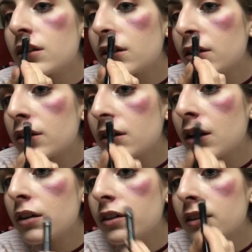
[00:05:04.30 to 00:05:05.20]
Here you
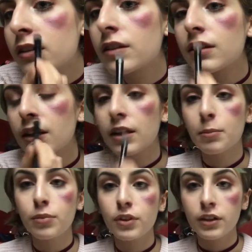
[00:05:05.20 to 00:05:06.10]
go, and this is like
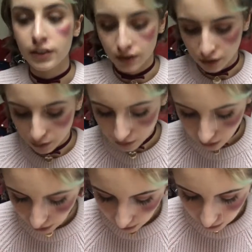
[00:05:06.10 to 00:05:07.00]
a bloody nose.
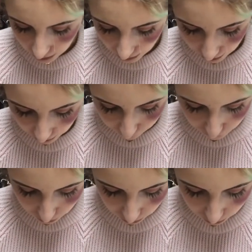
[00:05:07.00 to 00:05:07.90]
And
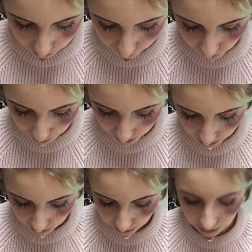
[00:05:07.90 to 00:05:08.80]
after,
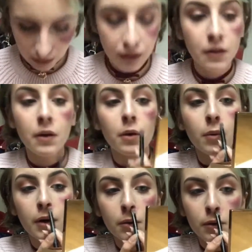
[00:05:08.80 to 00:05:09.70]
depending on
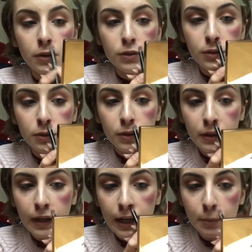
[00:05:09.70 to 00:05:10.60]
what you want to do,
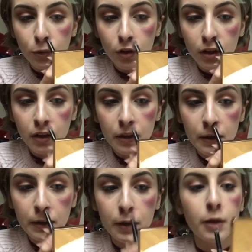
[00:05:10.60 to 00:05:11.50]
add more
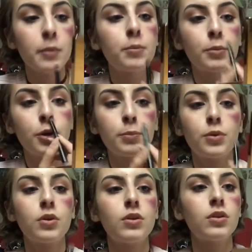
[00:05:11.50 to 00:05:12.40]

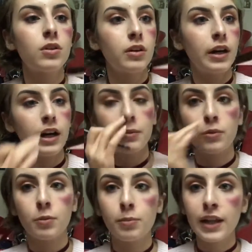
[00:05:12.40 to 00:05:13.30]
purple or add
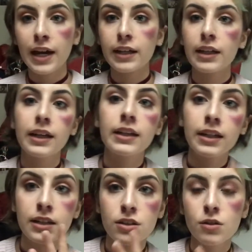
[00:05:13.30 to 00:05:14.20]
more black in
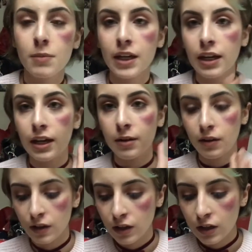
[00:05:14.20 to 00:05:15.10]
it to make it
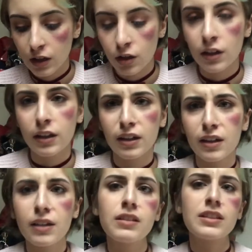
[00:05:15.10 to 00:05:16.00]
like
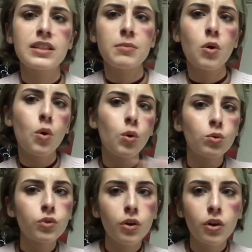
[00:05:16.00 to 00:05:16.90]
seem
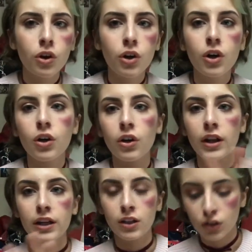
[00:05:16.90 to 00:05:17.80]
older or
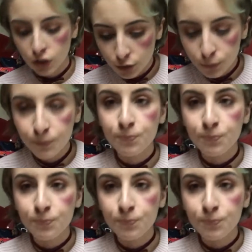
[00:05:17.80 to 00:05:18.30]
like new.